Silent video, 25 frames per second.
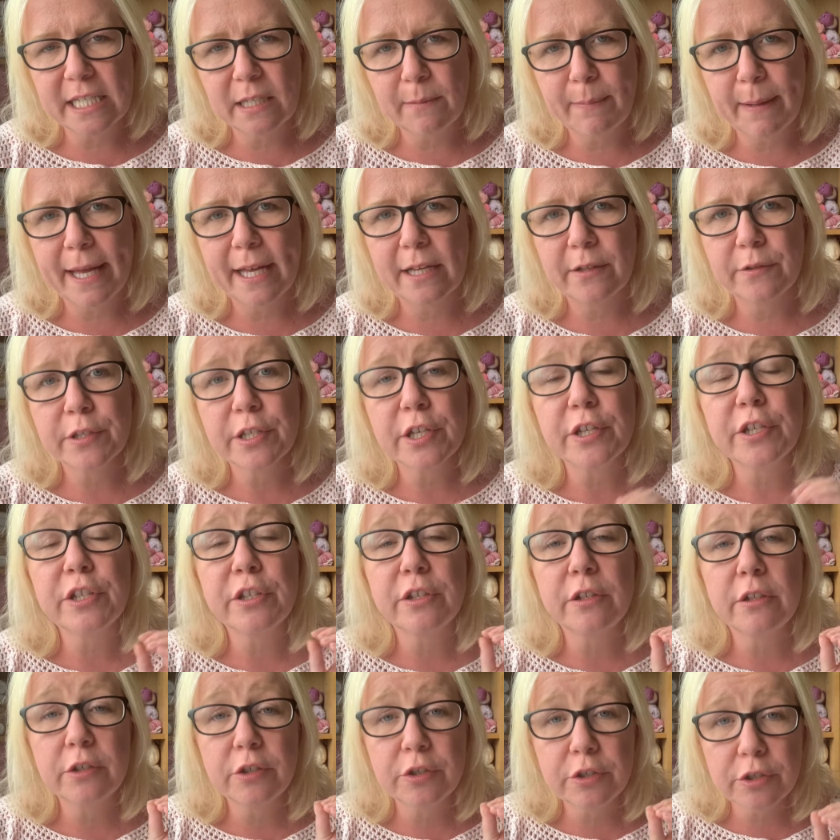pounds.
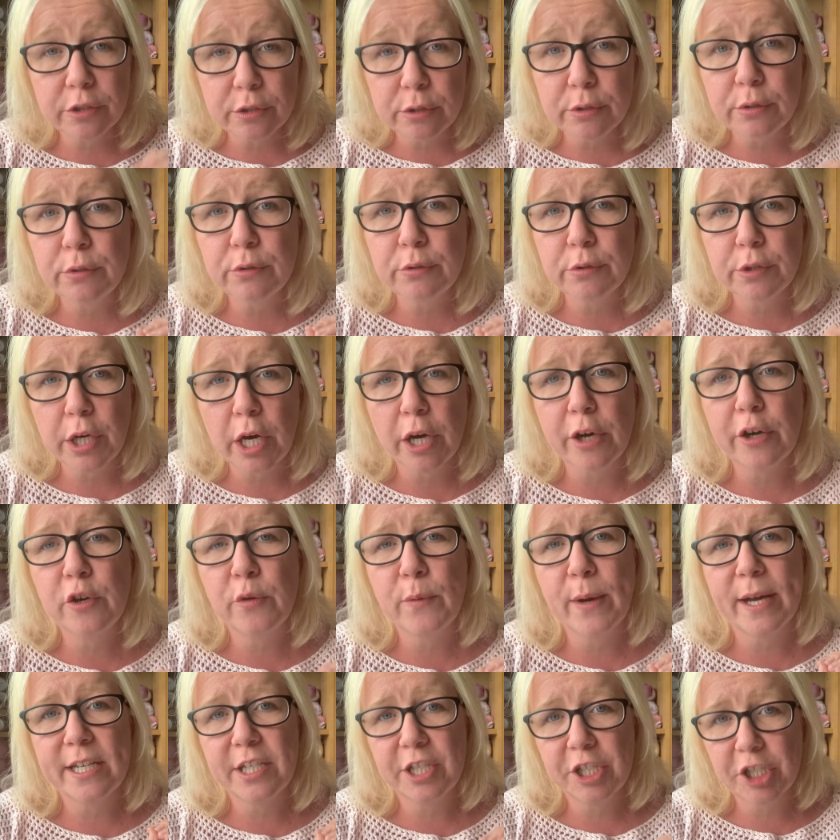Do go
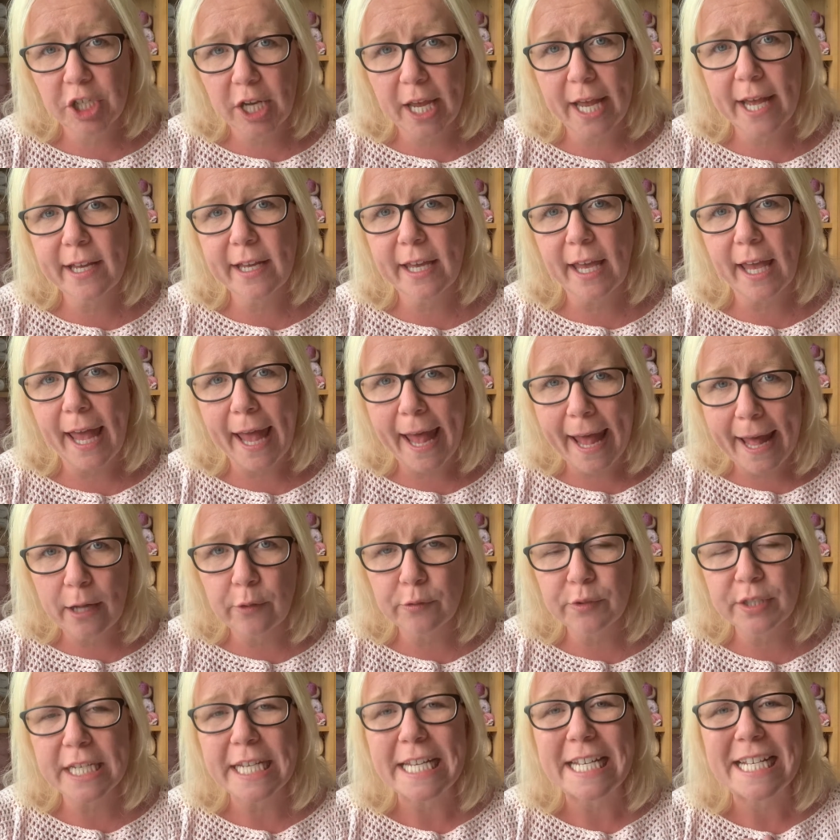and check
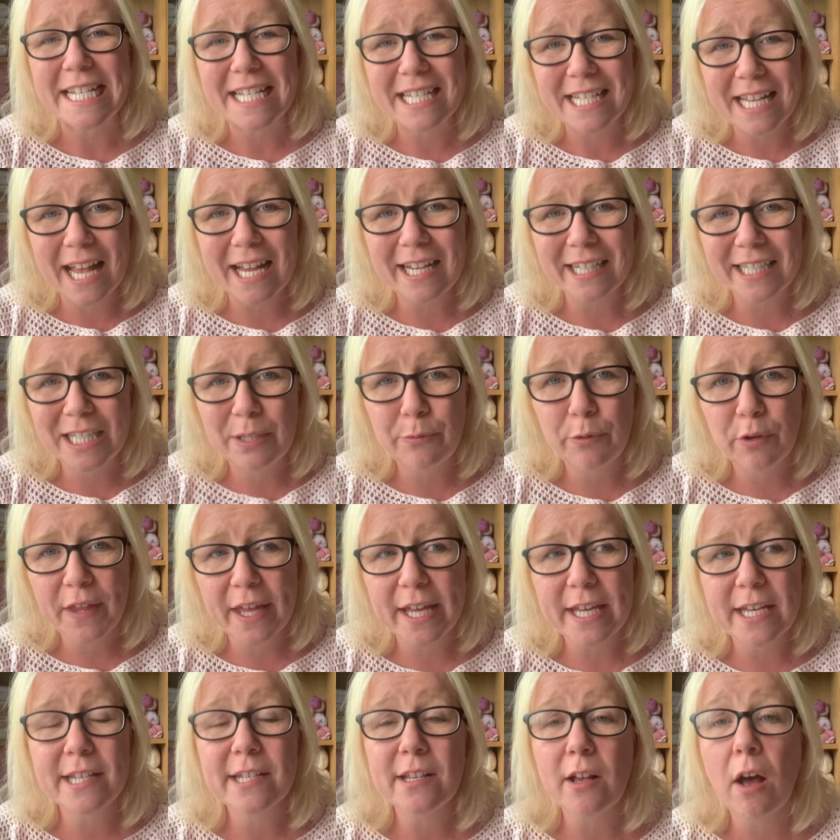out exactly what
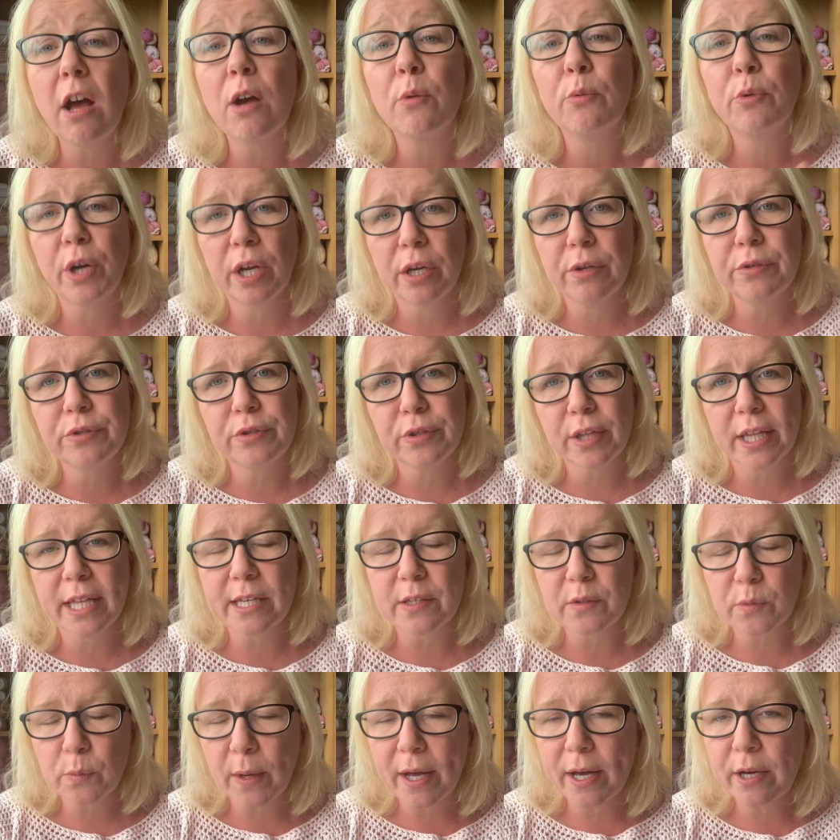that is. I will go and do that
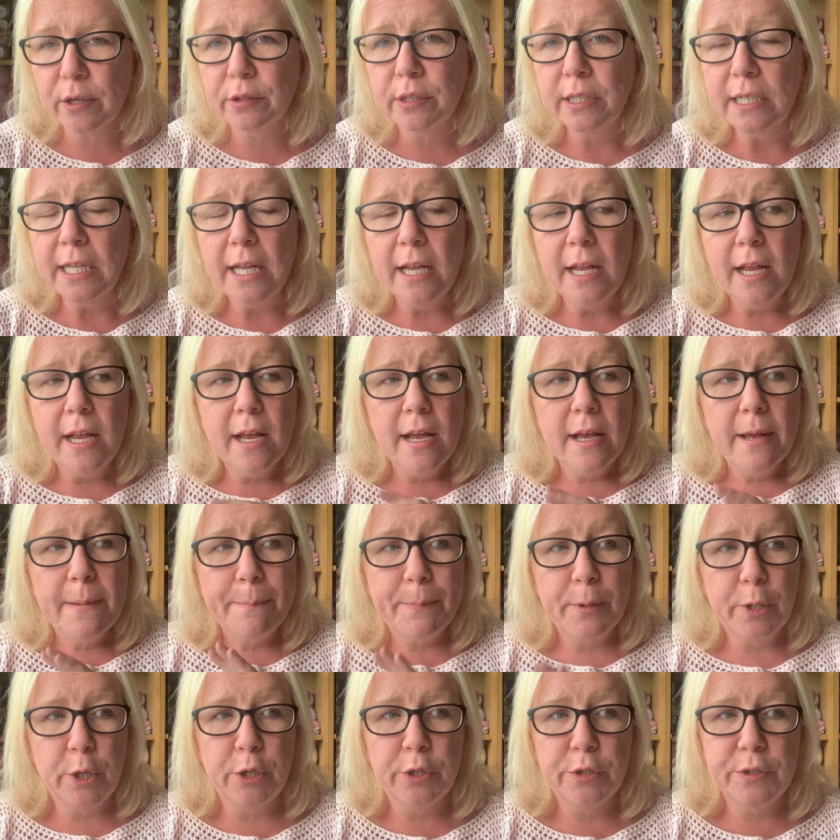as well,
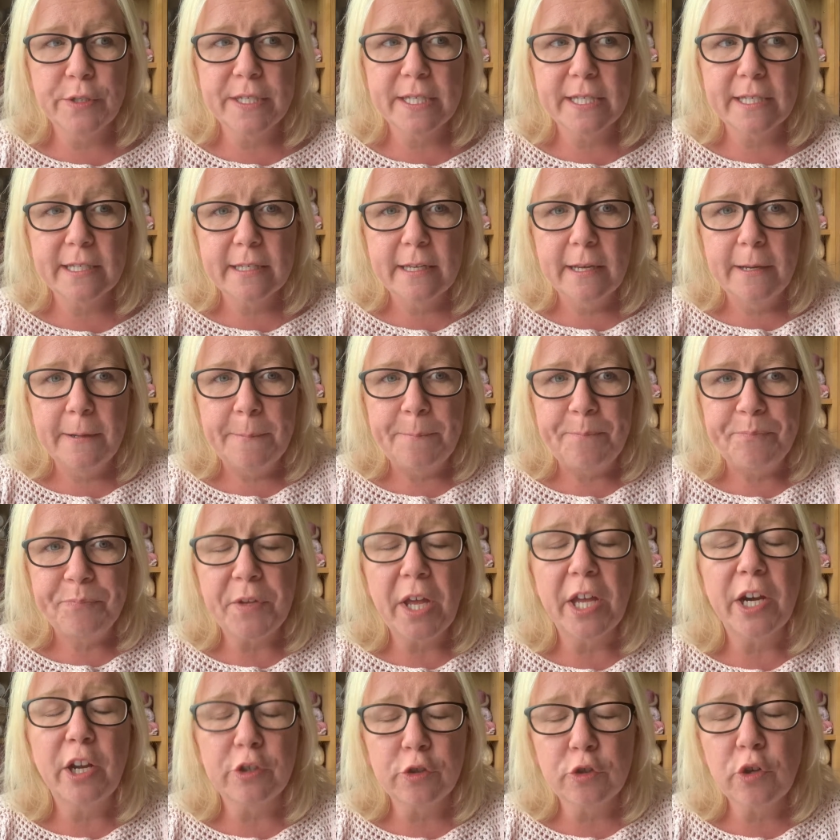because,
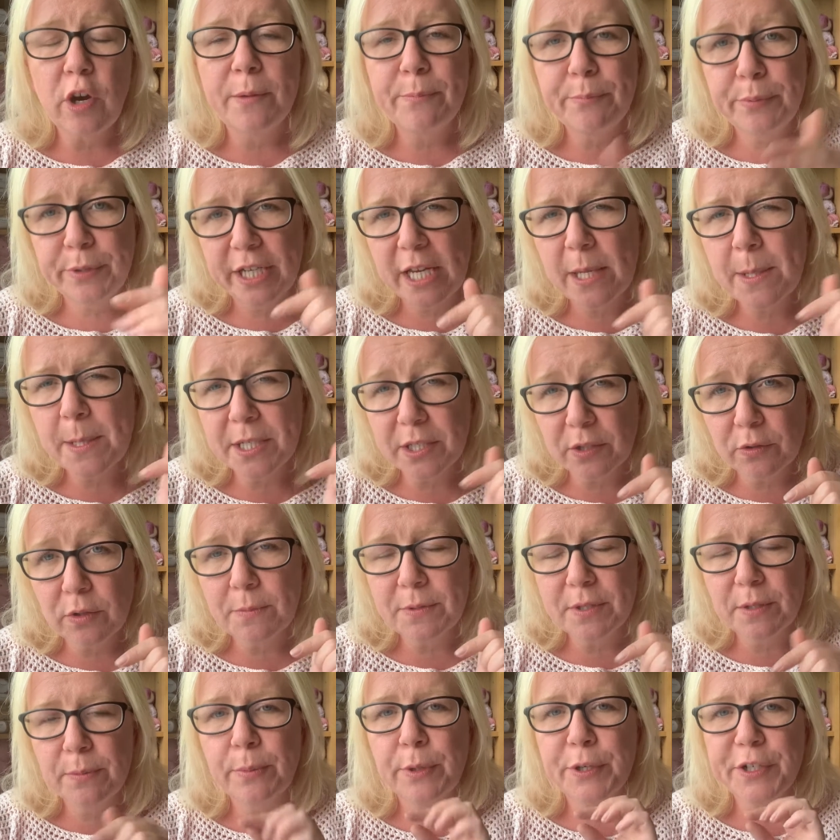and I'll try and put it in the
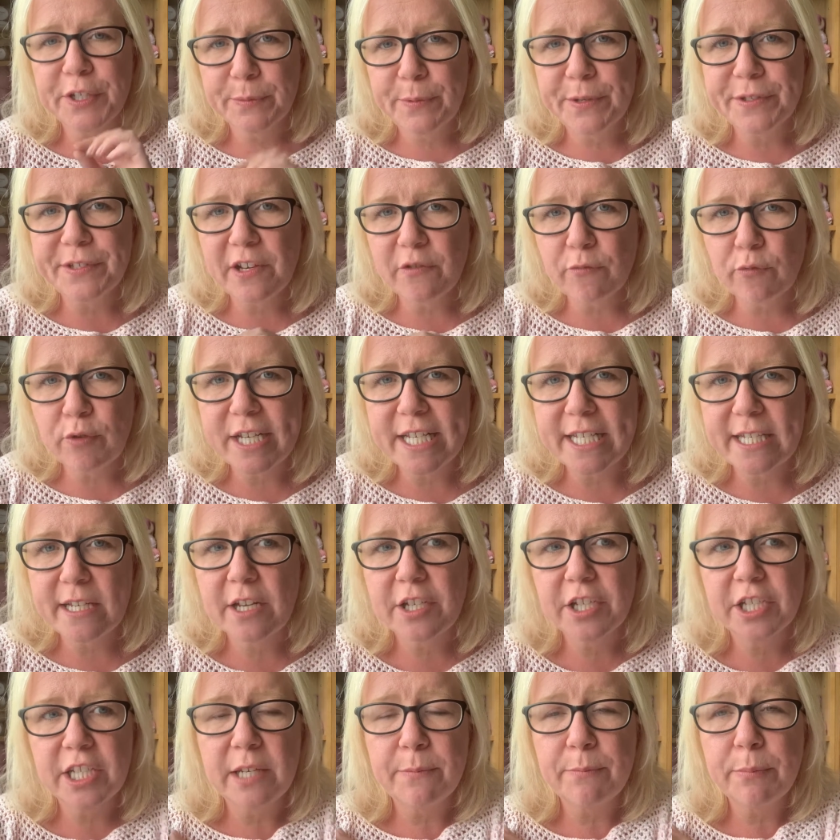description box once I've
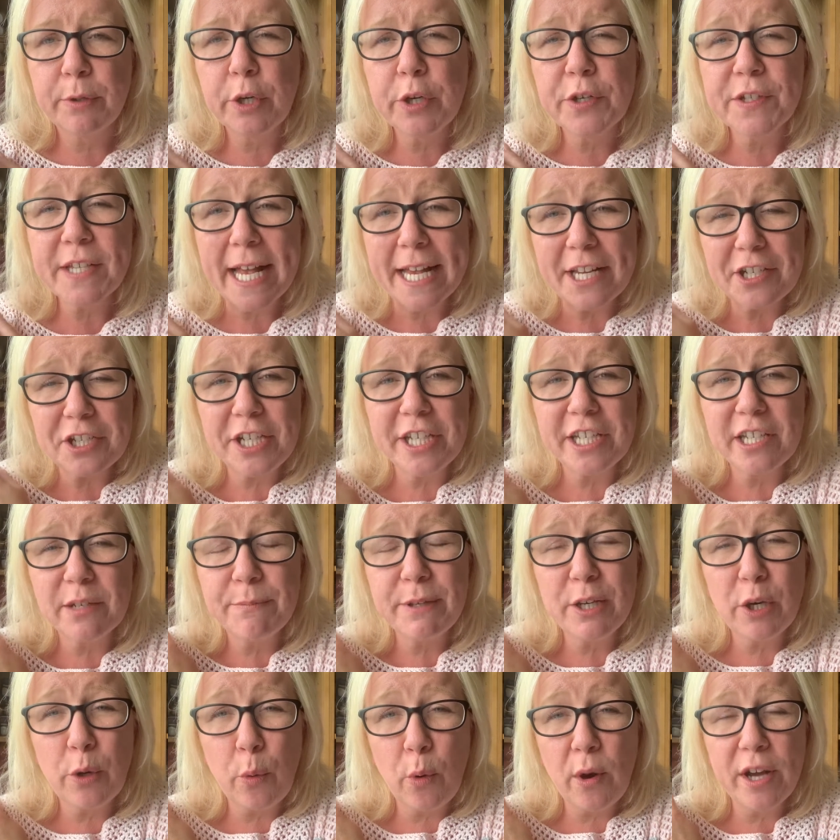researched it, because actually it can
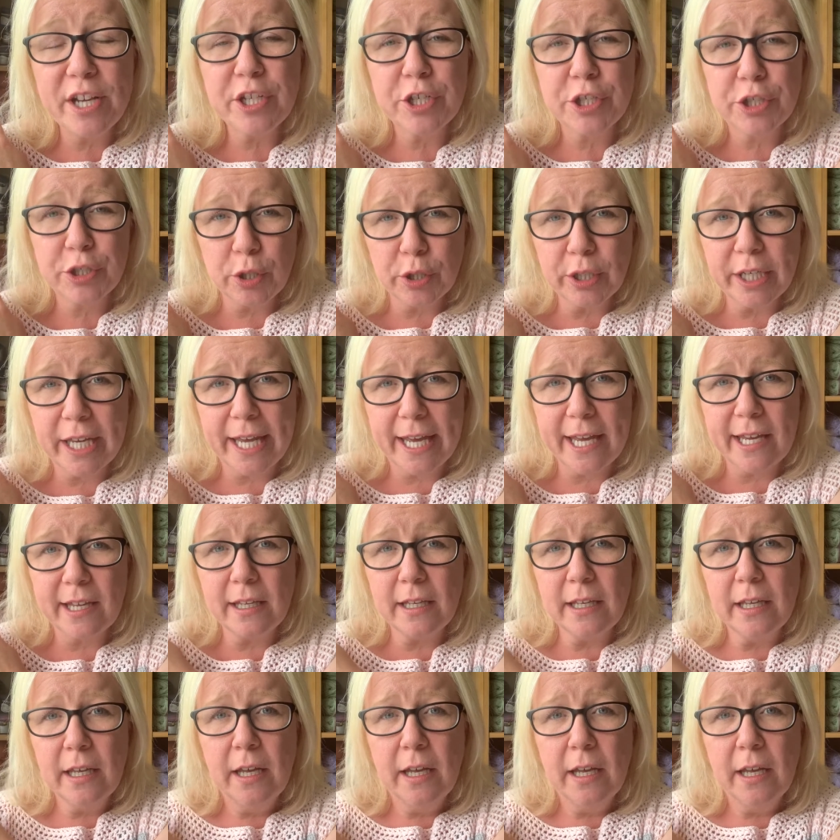be quite shocking